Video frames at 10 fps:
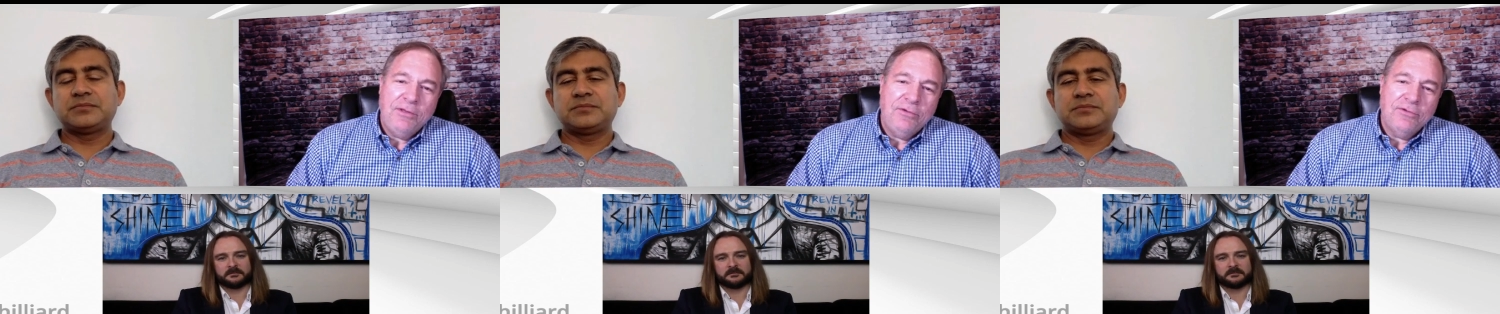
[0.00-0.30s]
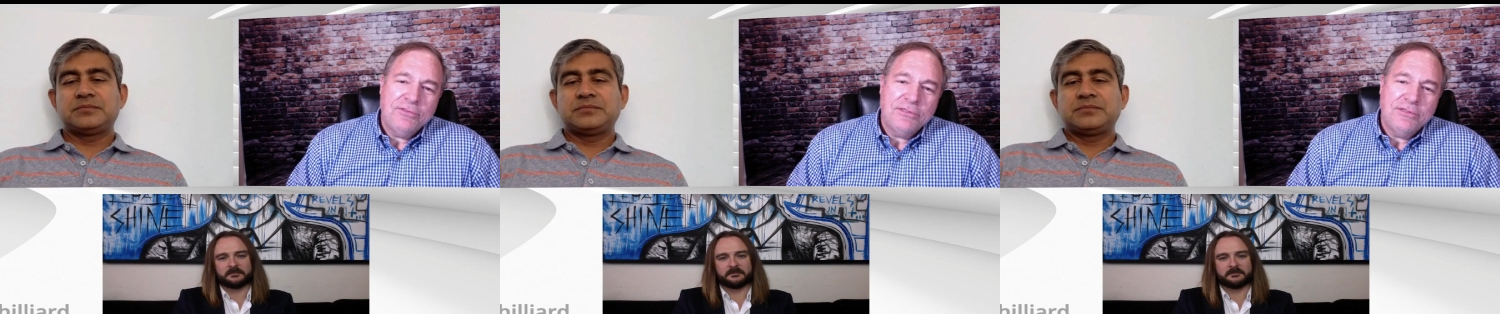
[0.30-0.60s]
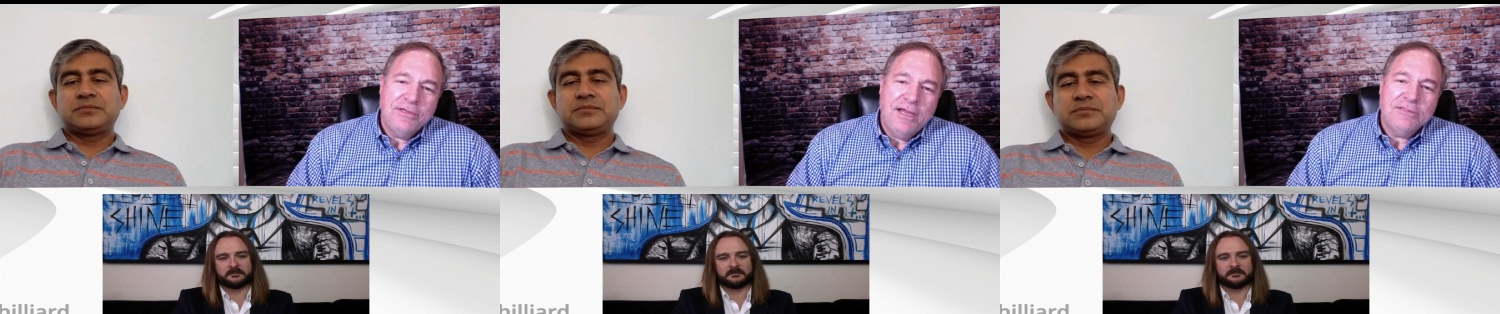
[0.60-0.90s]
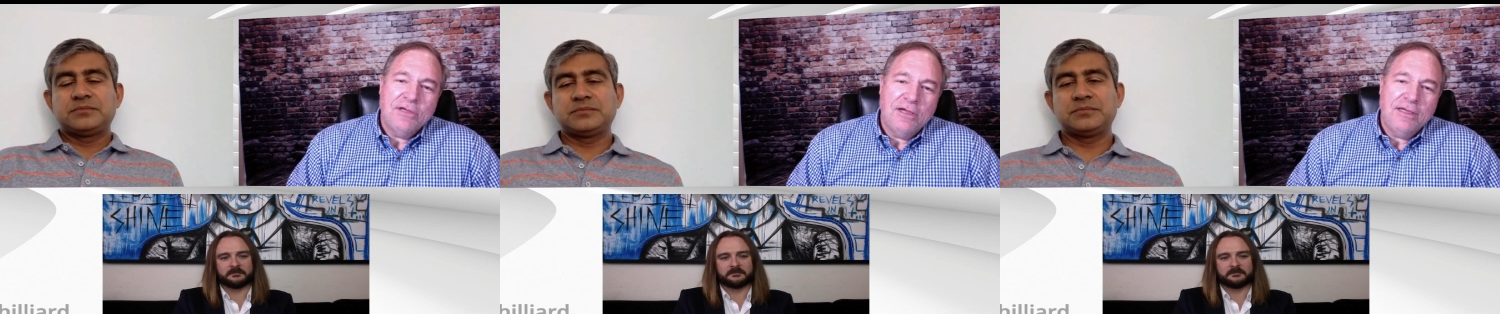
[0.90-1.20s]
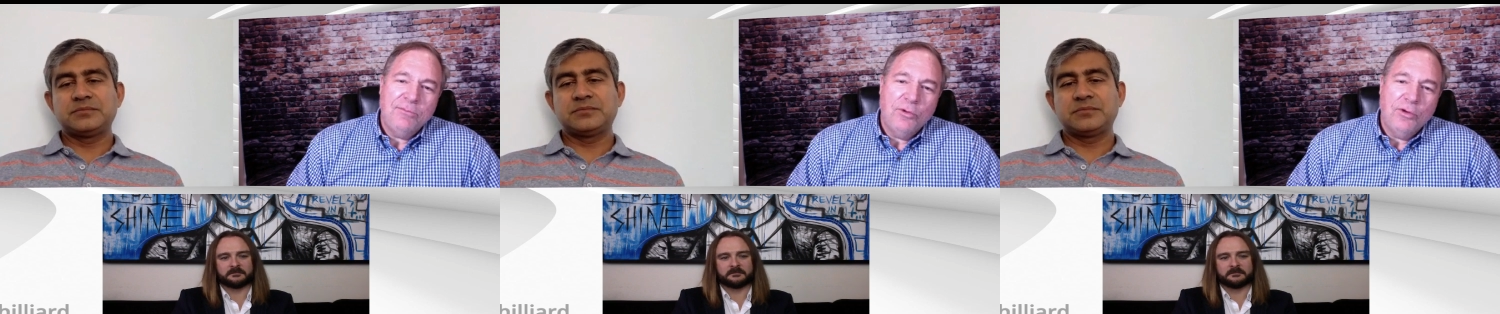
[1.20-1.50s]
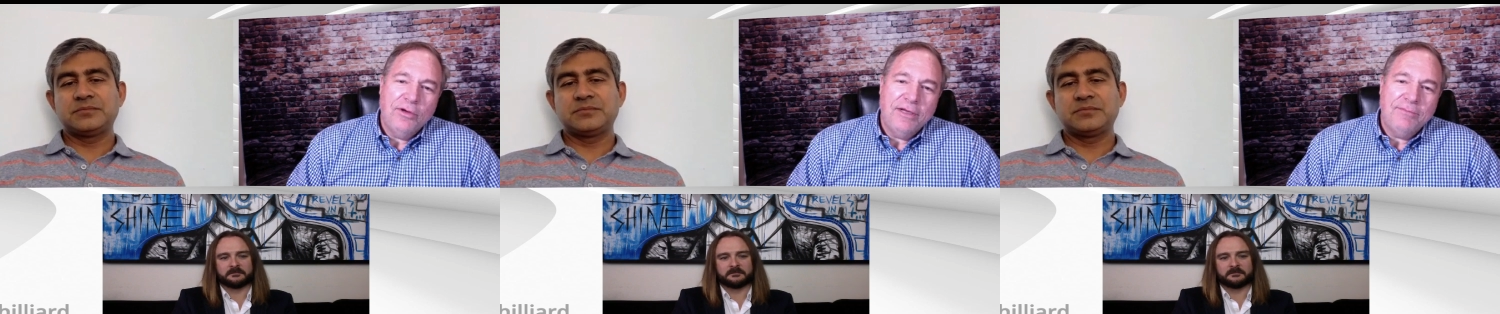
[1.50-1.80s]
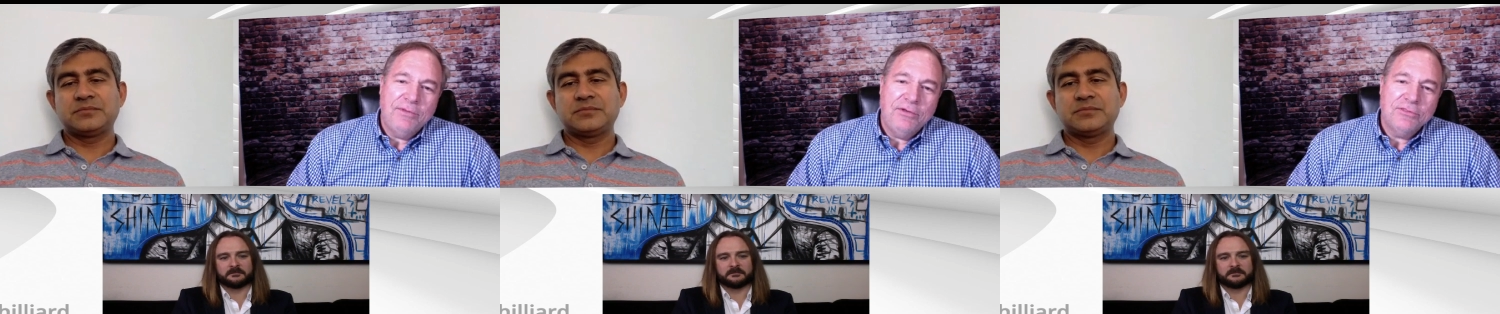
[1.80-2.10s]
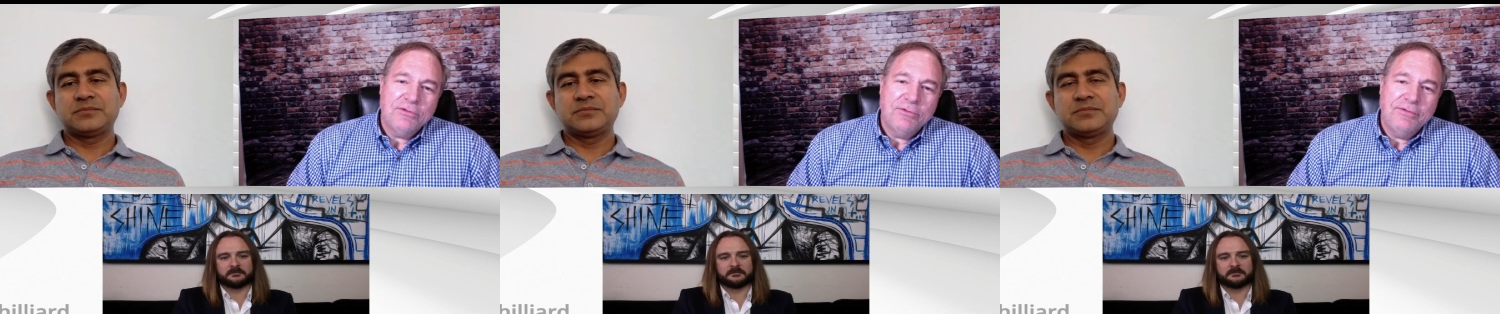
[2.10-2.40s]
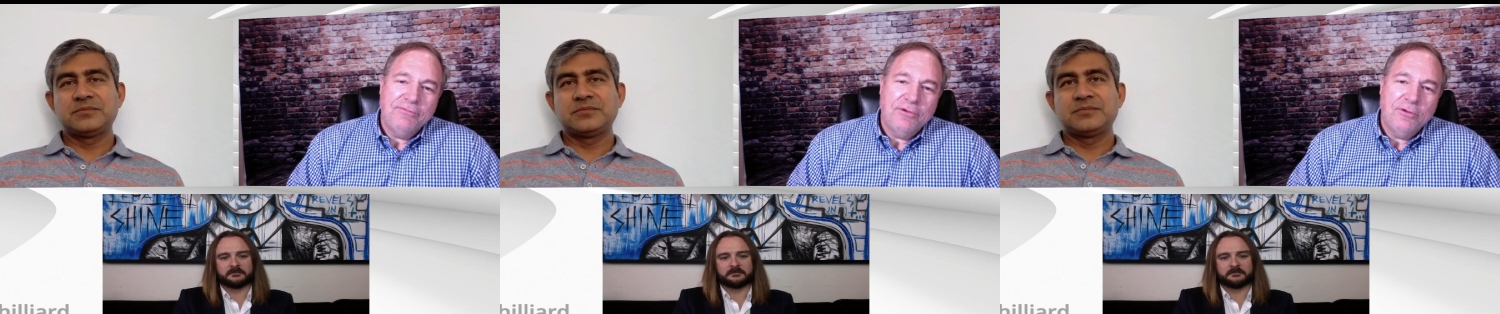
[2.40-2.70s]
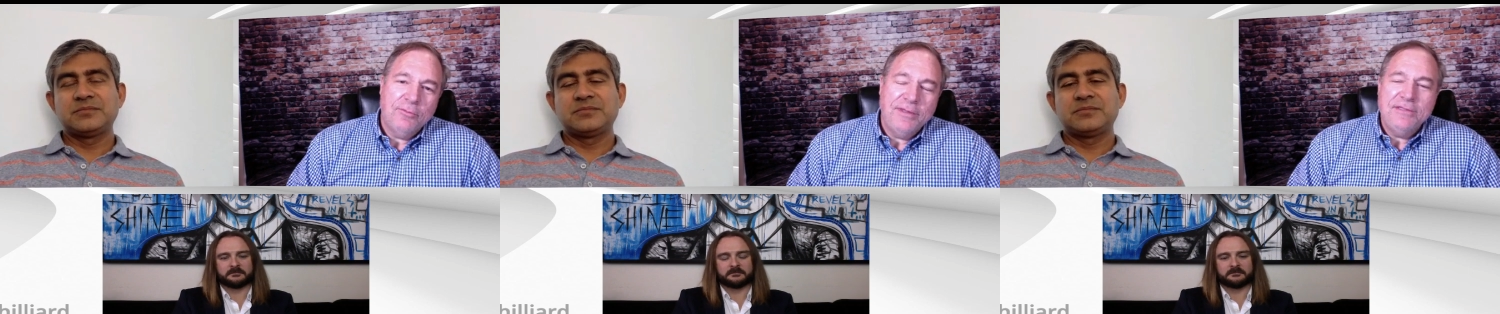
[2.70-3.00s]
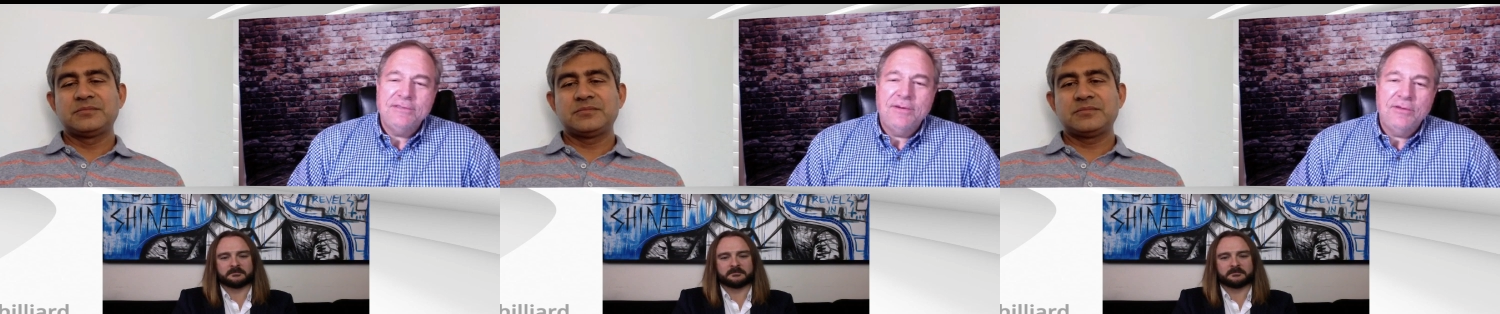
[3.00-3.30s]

Speaker 1: computers or not talking more to our computers going forward? Will be